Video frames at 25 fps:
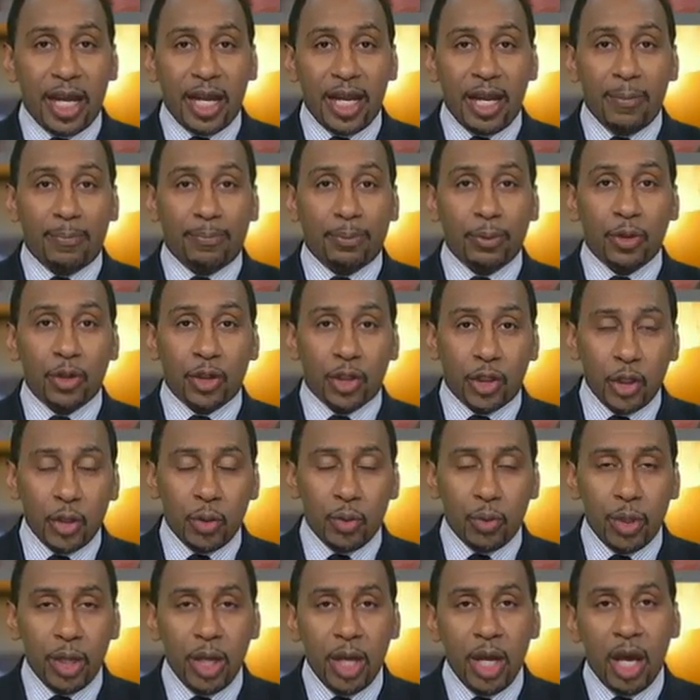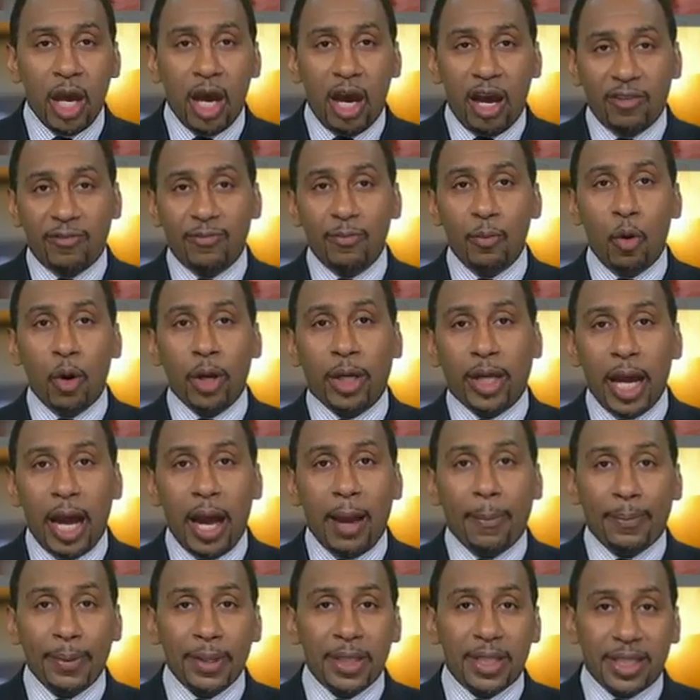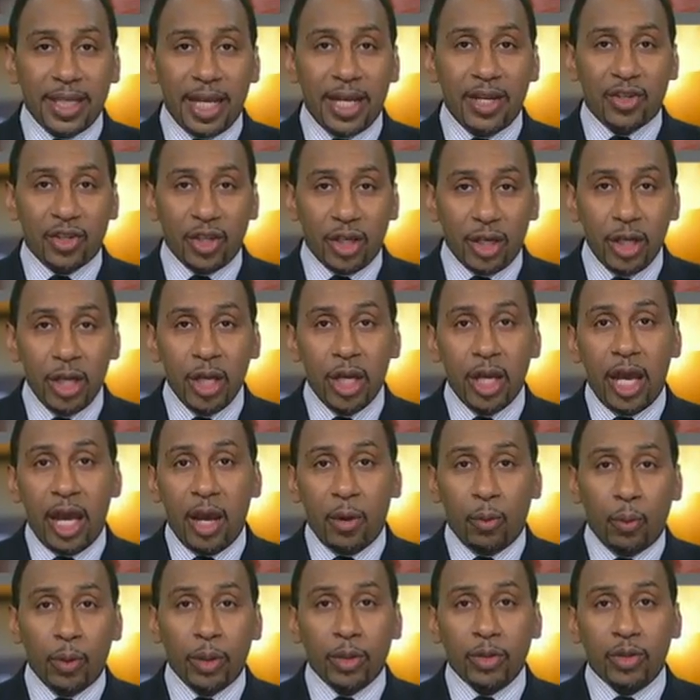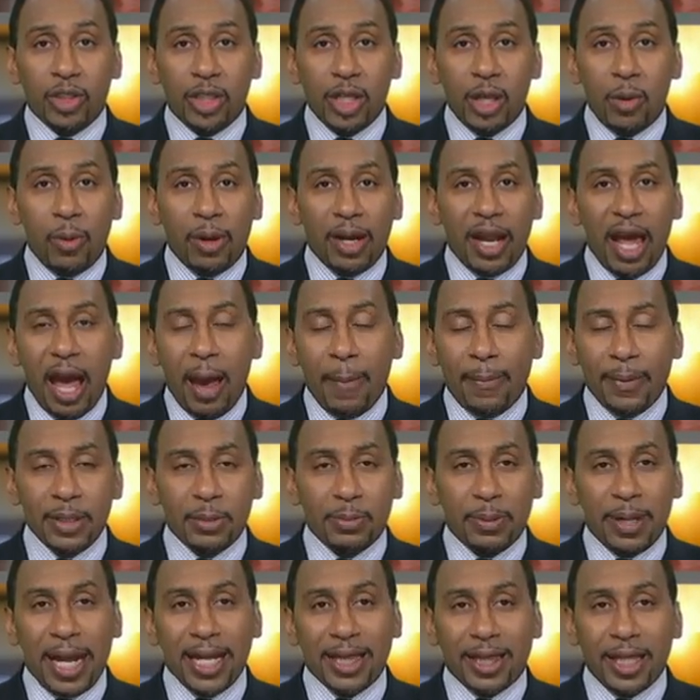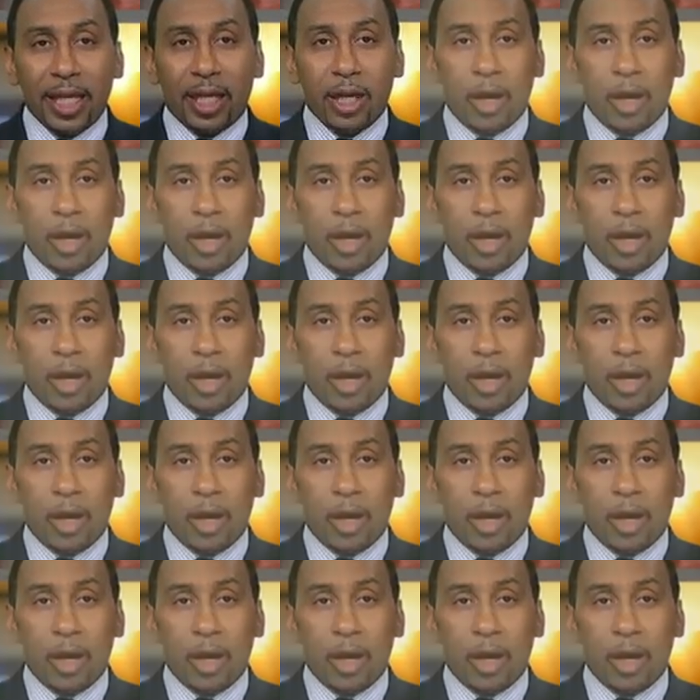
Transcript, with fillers: in pursuit of more compensation, and we'll see what happens. But I think